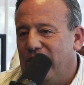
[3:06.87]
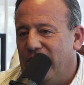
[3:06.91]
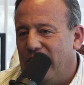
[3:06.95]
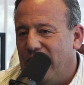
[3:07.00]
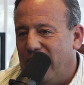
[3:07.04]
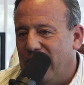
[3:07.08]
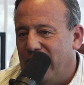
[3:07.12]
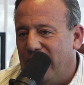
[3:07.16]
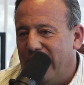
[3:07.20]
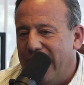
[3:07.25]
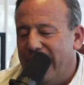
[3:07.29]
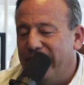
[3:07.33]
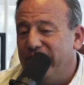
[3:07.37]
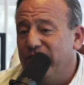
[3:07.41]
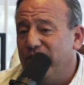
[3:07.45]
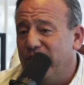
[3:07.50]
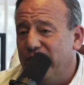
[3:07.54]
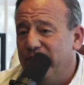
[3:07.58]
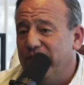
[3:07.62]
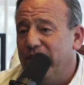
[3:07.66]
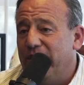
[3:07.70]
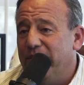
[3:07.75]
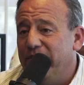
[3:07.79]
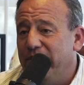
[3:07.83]
all
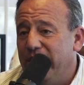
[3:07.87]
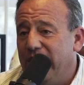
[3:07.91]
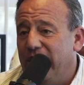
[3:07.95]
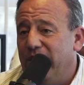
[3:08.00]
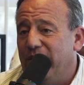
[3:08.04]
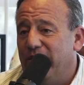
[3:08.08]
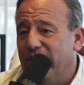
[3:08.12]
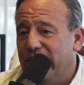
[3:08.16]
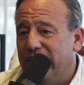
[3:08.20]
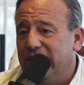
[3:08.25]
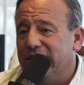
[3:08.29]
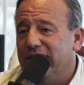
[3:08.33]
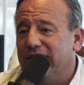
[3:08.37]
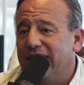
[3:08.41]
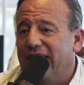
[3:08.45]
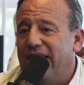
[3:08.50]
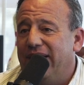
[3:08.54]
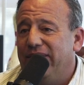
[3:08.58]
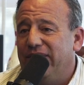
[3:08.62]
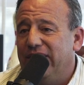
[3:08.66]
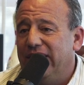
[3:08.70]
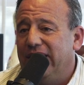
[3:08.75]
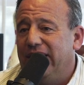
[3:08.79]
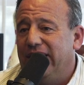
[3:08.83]
everyone but me went to the
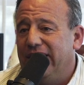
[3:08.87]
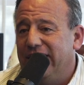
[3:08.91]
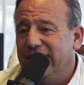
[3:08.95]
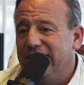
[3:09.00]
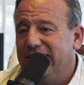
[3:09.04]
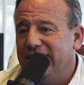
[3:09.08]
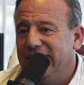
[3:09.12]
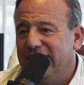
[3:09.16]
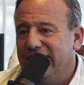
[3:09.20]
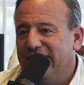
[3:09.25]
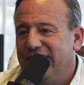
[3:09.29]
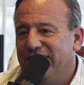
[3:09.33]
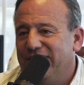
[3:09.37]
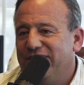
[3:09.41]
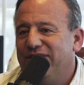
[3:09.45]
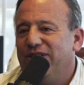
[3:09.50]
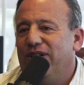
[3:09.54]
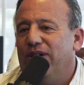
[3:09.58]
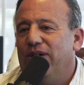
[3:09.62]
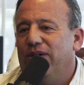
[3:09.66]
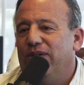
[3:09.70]
Ivy Leagues. Oh.